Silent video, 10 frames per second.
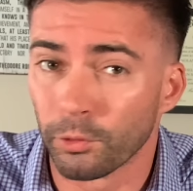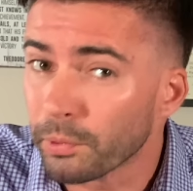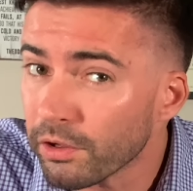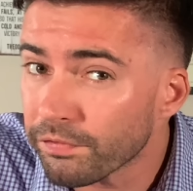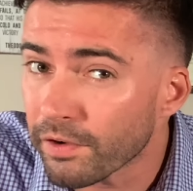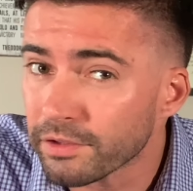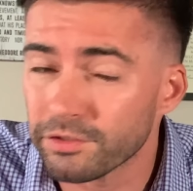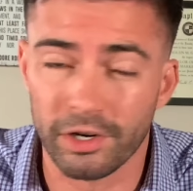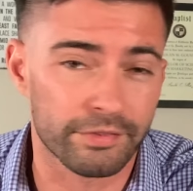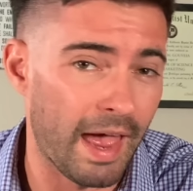real fun
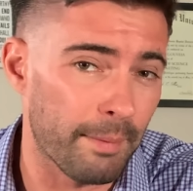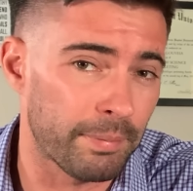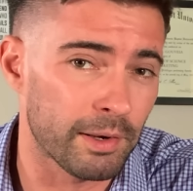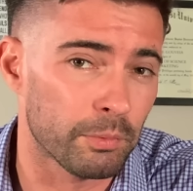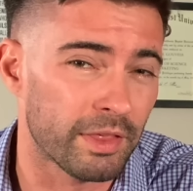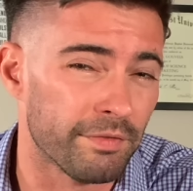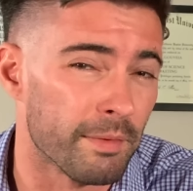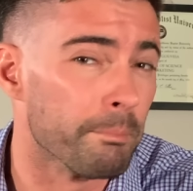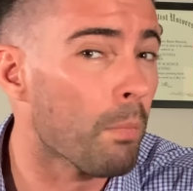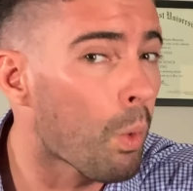starts happening with
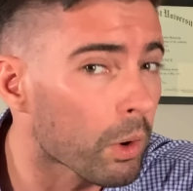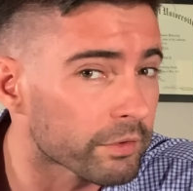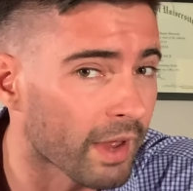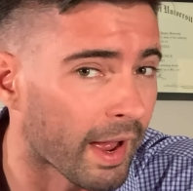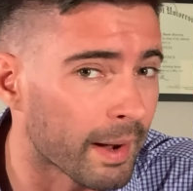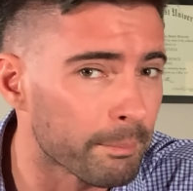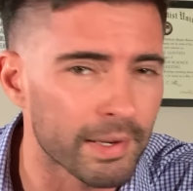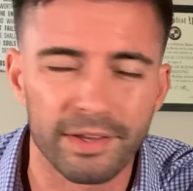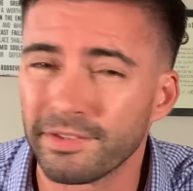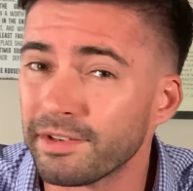even more time,
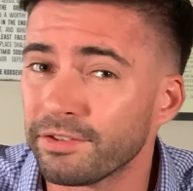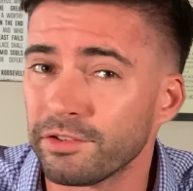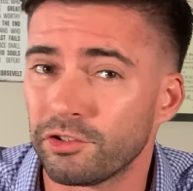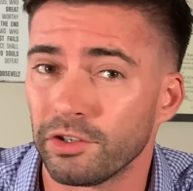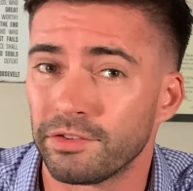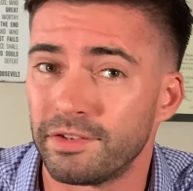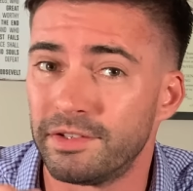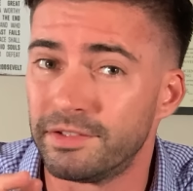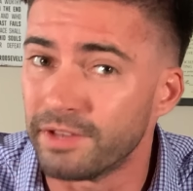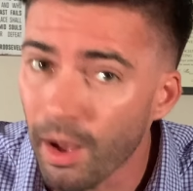because it doesn't just
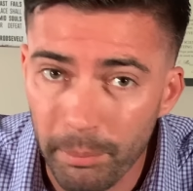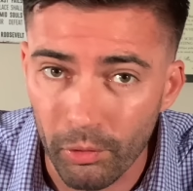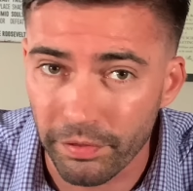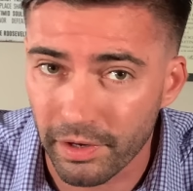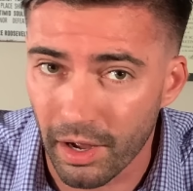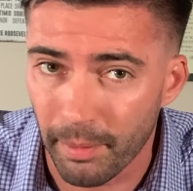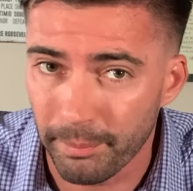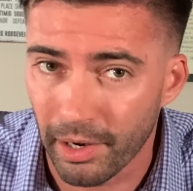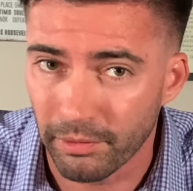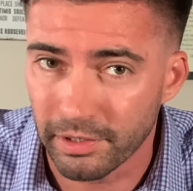double the
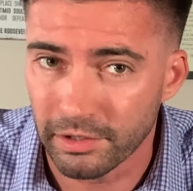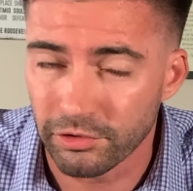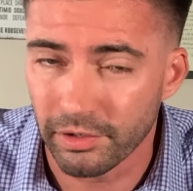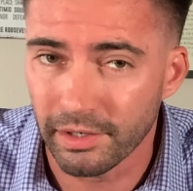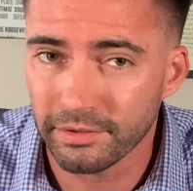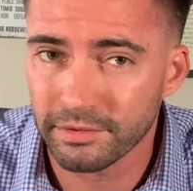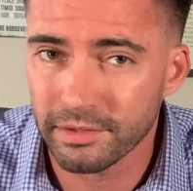compound interest.